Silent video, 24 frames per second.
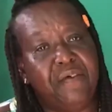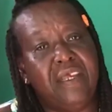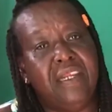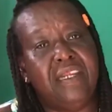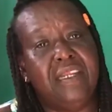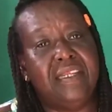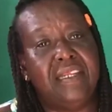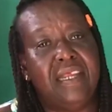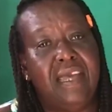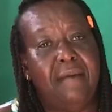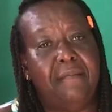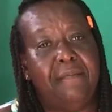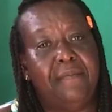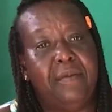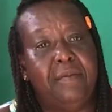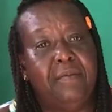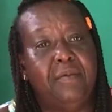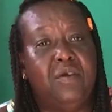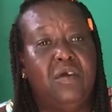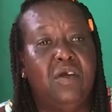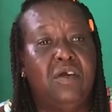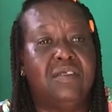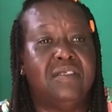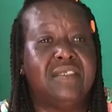feeling happy
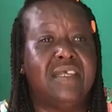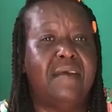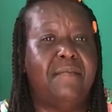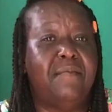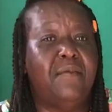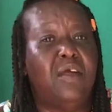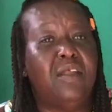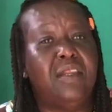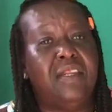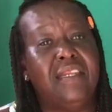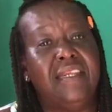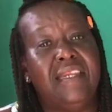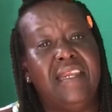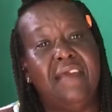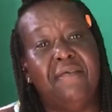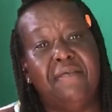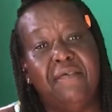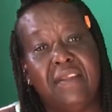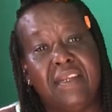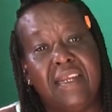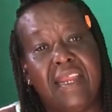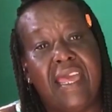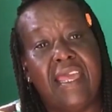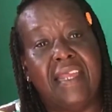because I'm not
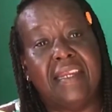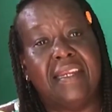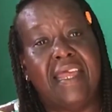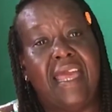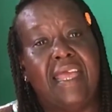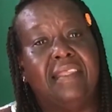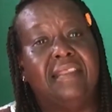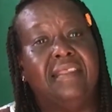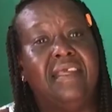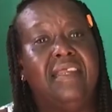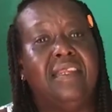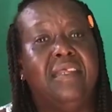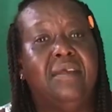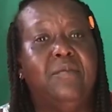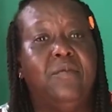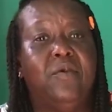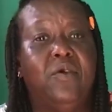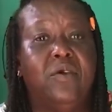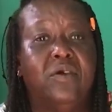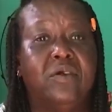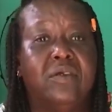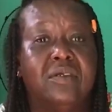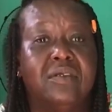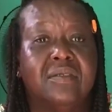living like that
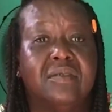anymore.